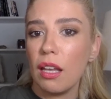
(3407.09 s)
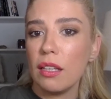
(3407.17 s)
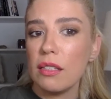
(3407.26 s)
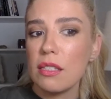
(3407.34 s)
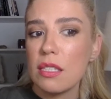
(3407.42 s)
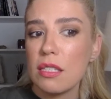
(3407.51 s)

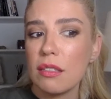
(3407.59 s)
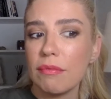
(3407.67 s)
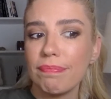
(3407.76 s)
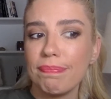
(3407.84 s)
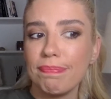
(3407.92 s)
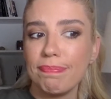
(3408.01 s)
It's
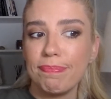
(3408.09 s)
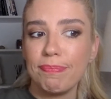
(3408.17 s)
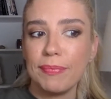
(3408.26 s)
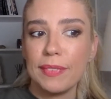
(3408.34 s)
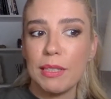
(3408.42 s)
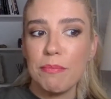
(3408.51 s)

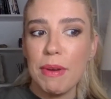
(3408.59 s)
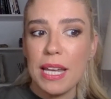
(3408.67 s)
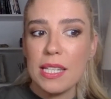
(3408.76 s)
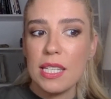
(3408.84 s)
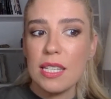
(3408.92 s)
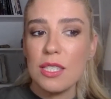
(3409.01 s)
the
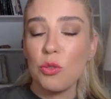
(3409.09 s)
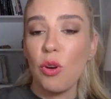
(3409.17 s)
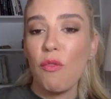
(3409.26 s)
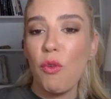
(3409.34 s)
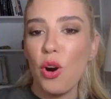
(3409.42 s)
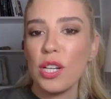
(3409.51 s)
best is to
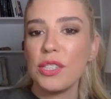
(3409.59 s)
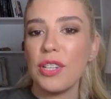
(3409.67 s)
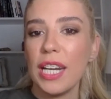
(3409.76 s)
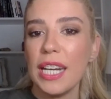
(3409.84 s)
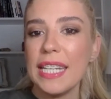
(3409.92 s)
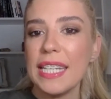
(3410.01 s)
avoid
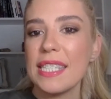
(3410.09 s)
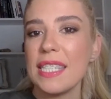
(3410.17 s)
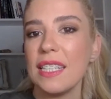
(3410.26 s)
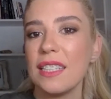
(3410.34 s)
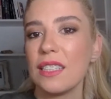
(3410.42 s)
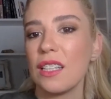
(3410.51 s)
trainings
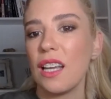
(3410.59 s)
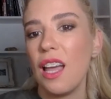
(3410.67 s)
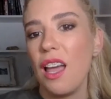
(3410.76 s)
in the